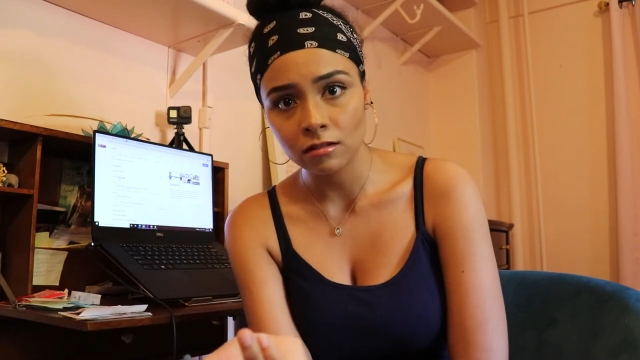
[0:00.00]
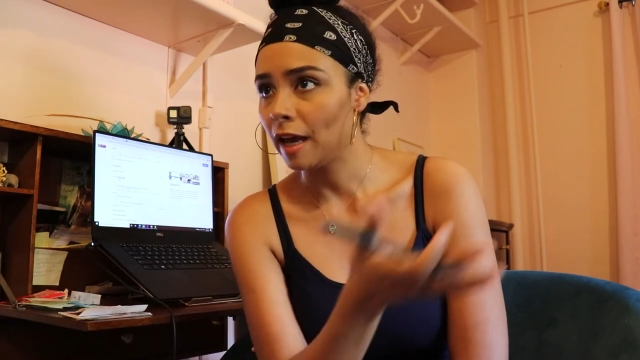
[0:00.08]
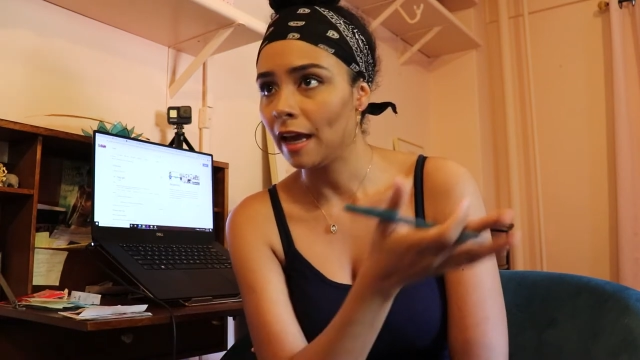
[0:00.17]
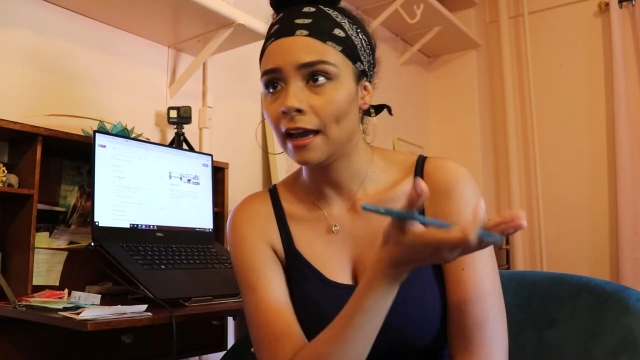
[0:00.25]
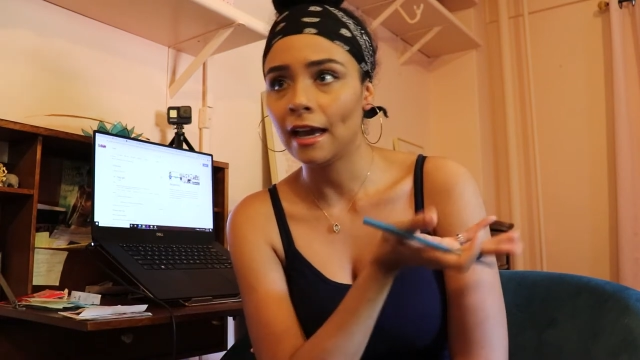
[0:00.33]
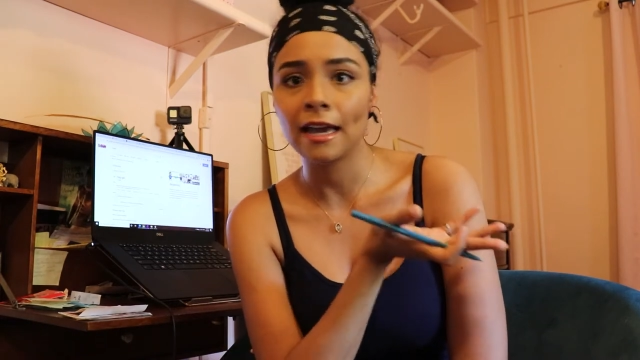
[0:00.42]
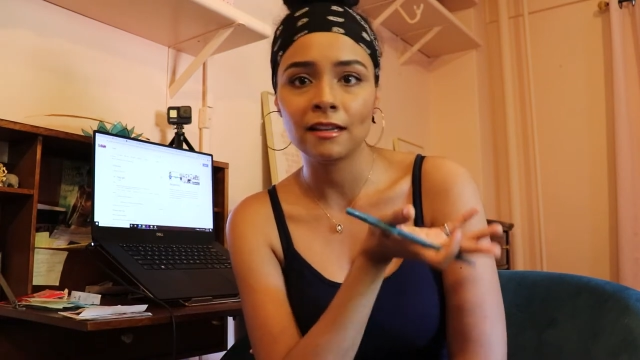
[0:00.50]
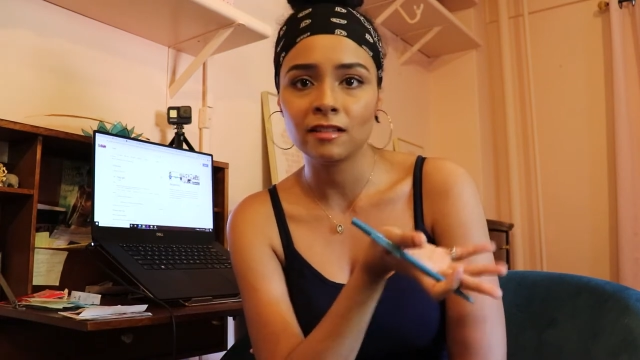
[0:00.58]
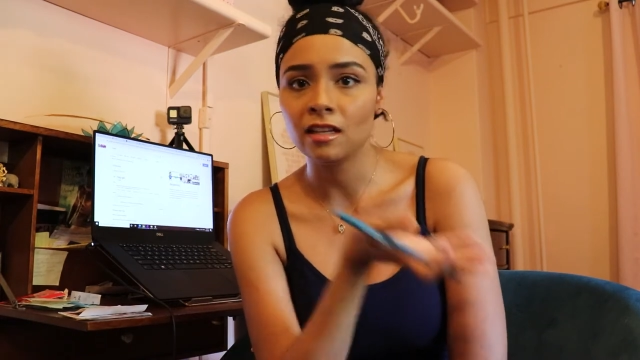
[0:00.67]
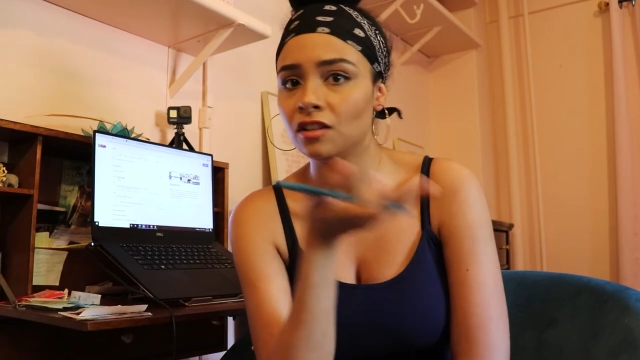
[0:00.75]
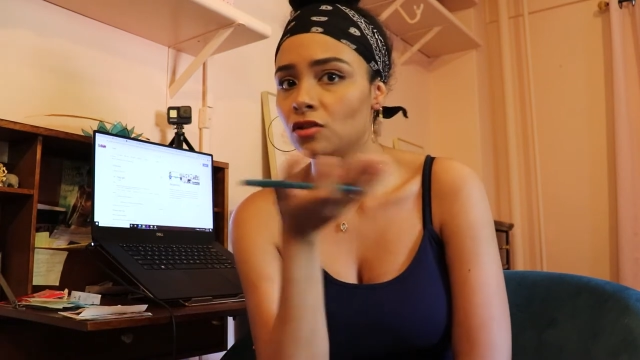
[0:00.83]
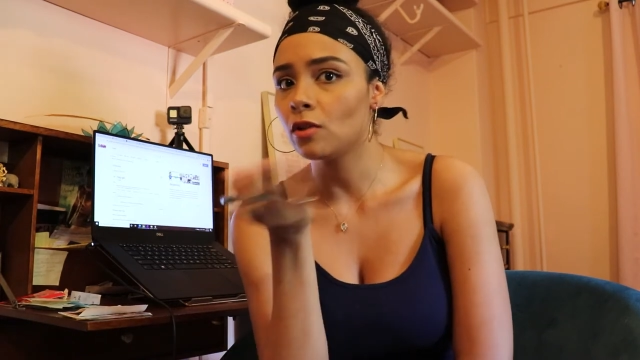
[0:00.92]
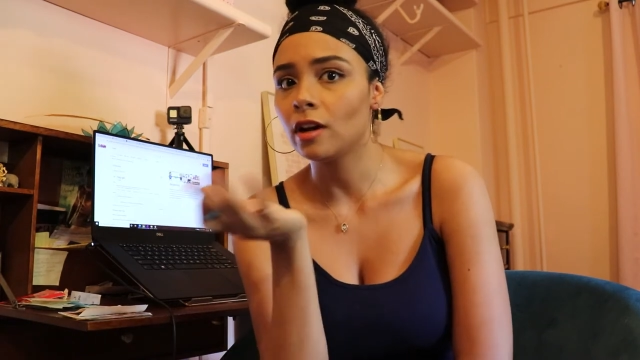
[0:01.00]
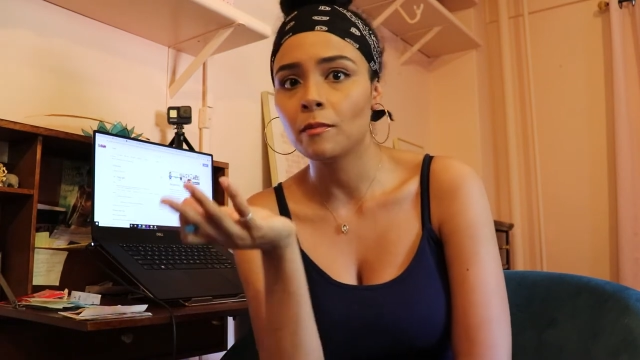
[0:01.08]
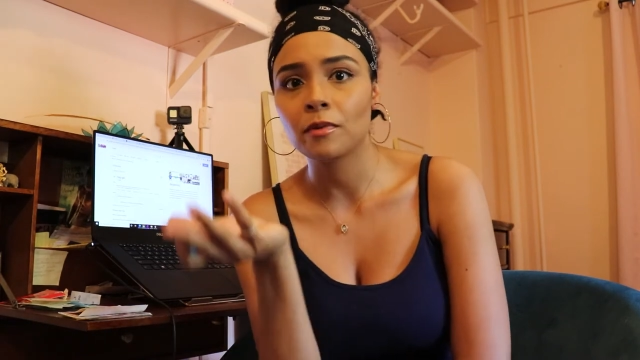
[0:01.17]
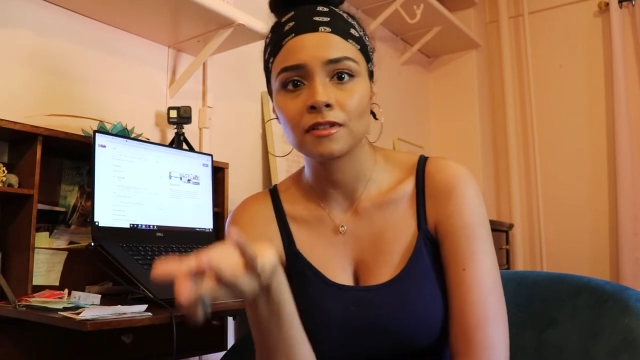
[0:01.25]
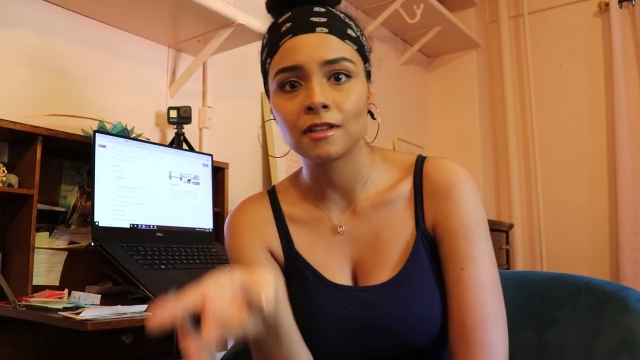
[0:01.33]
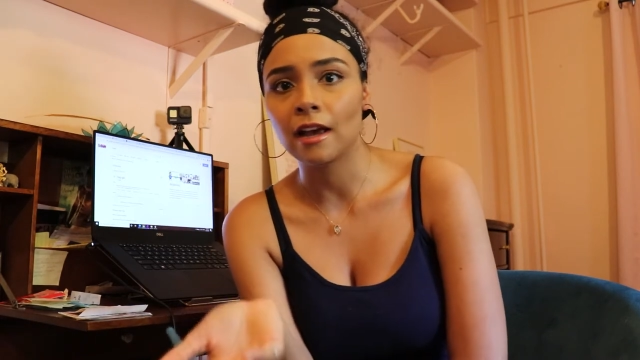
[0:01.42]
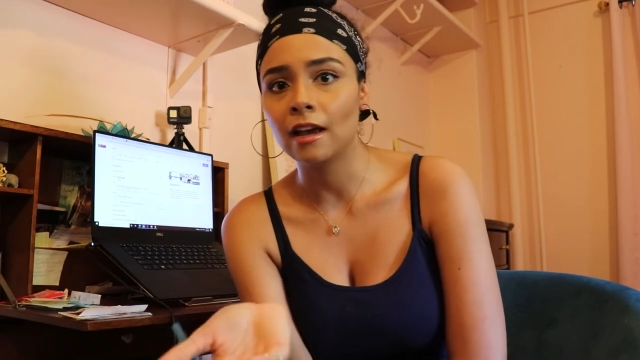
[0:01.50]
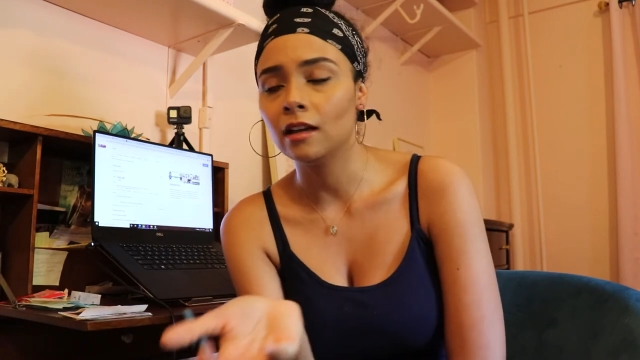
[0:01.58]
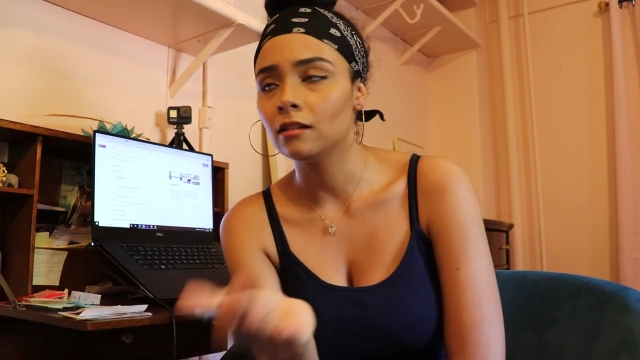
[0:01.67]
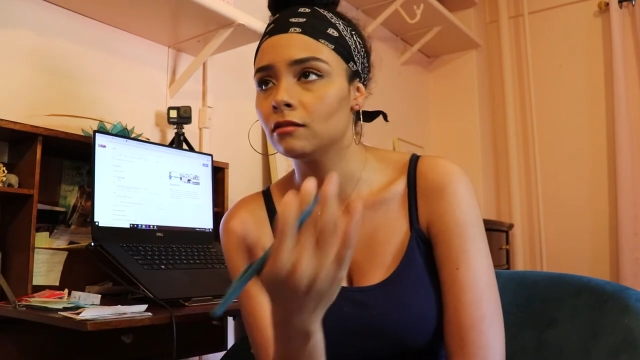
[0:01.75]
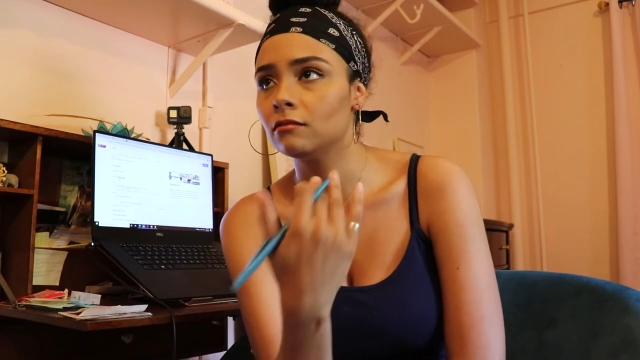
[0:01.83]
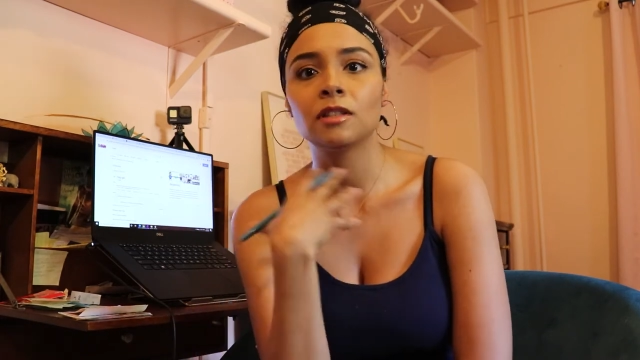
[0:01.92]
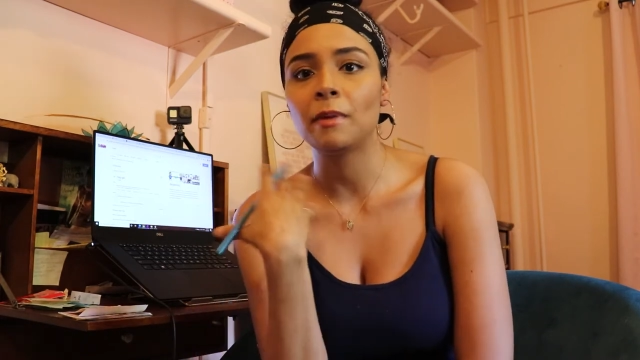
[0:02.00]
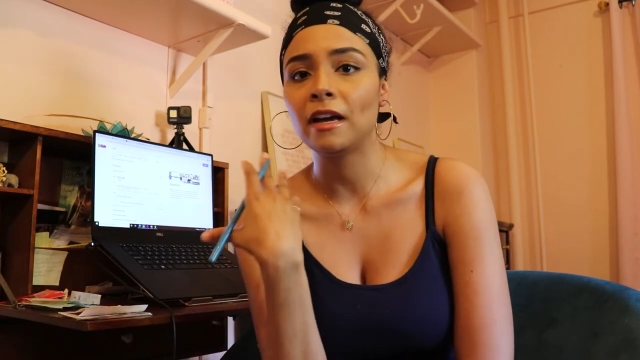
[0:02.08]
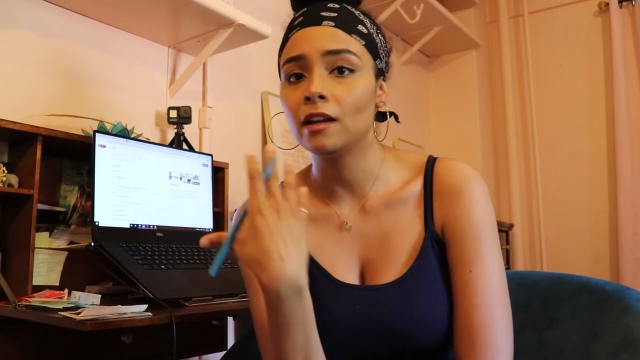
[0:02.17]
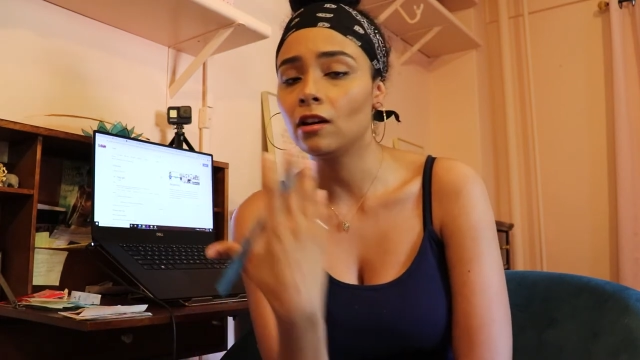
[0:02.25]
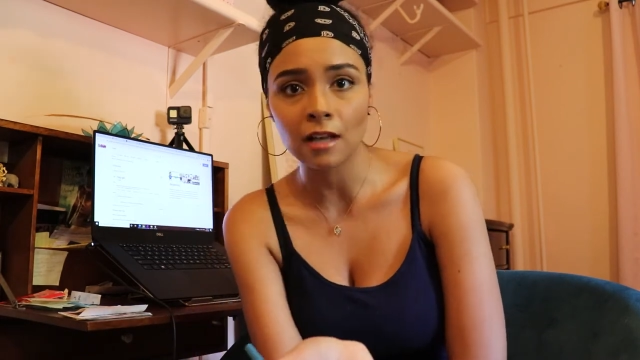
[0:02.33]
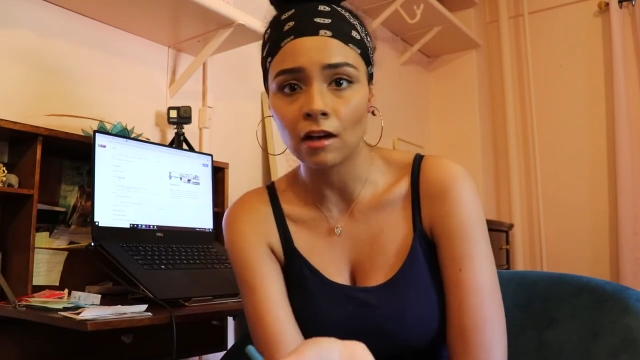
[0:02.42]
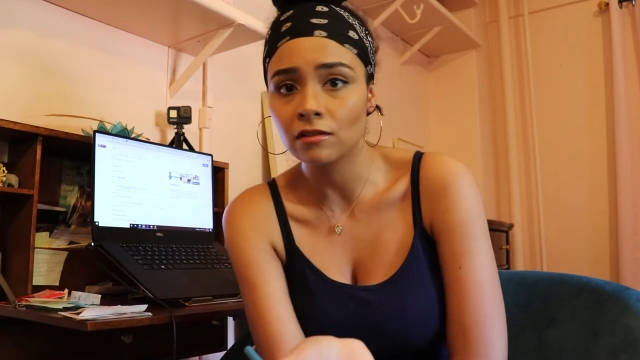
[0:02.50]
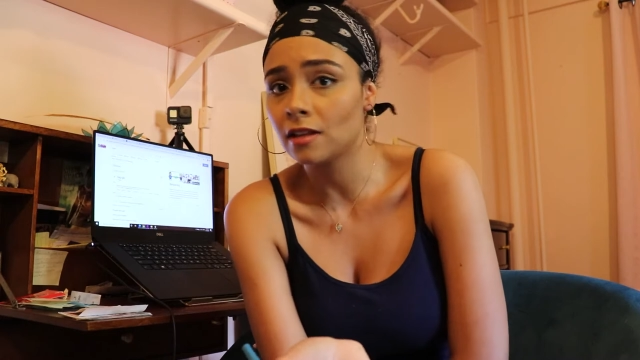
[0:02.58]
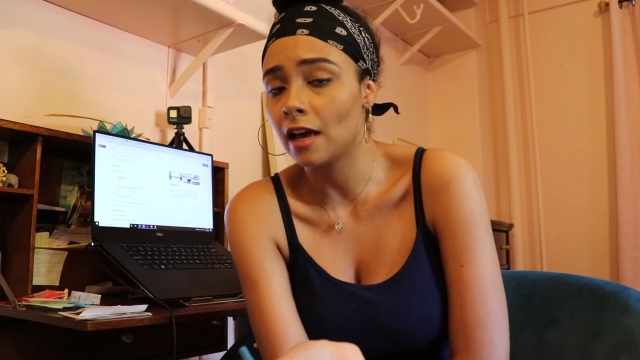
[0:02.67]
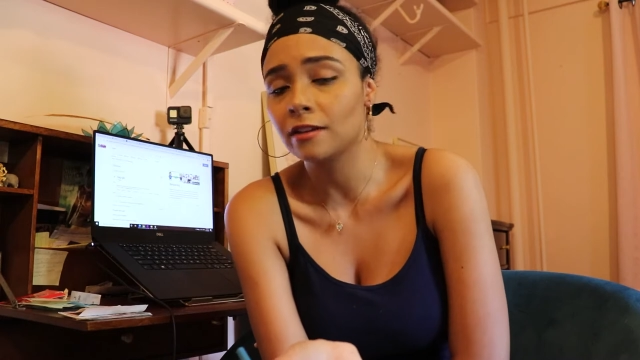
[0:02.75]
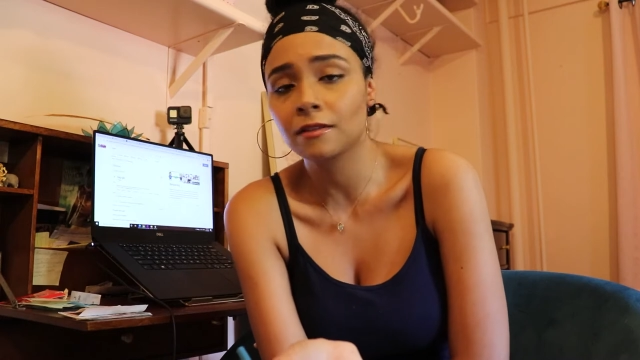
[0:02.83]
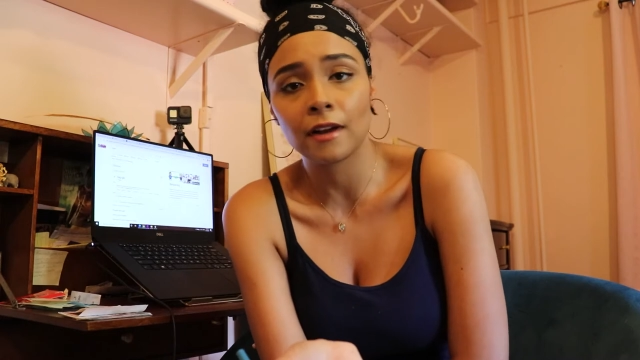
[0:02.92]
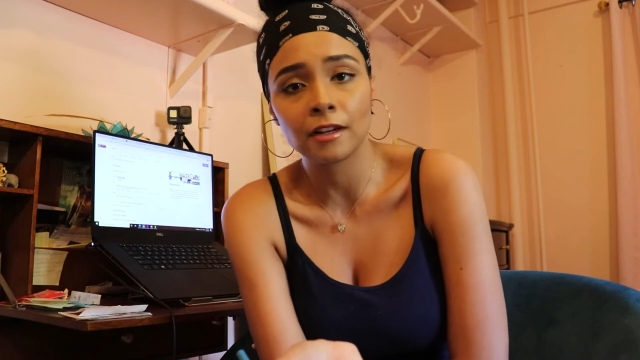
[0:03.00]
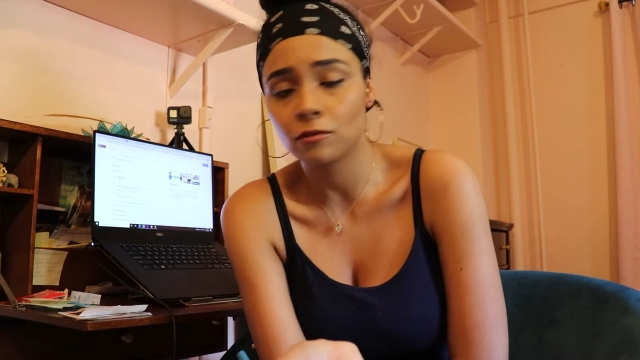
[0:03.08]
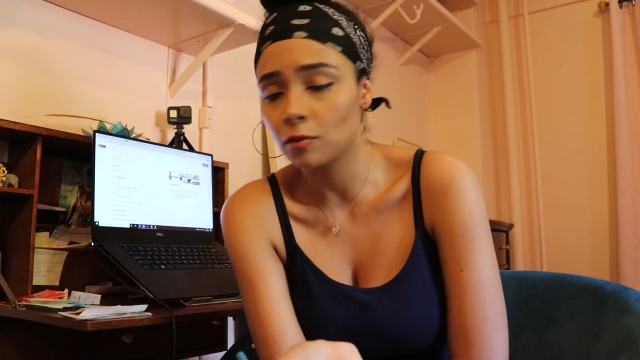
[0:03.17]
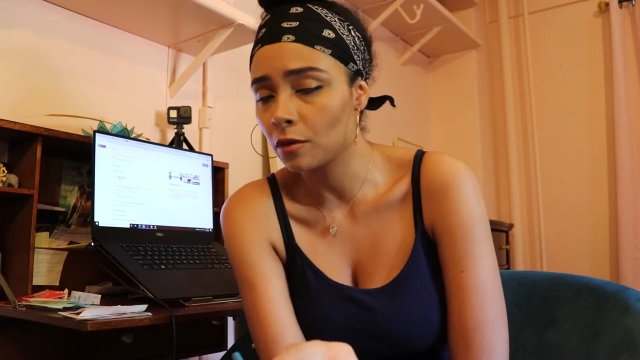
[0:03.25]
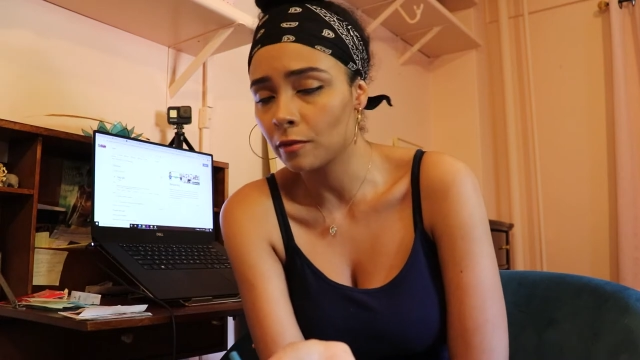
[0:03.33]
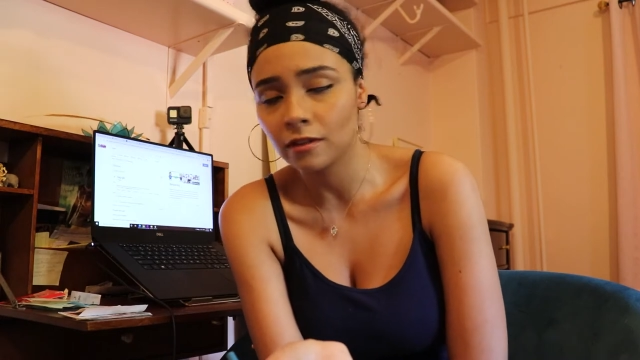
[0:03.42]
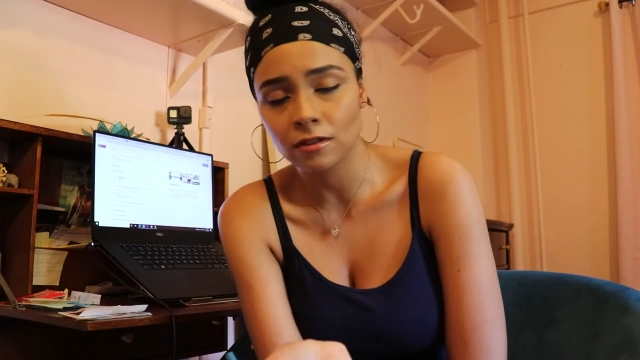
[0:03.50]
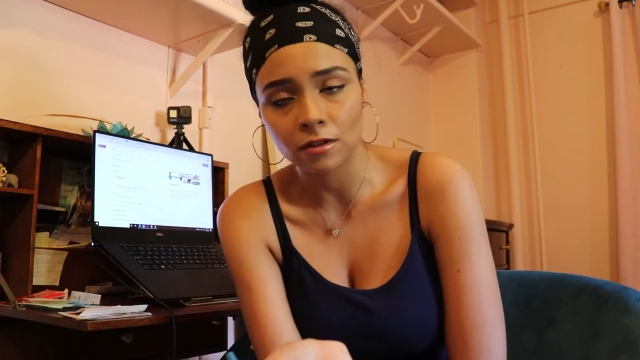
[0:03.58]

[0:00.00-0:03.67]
Pay 18, 20% depending on how satisfied you were with the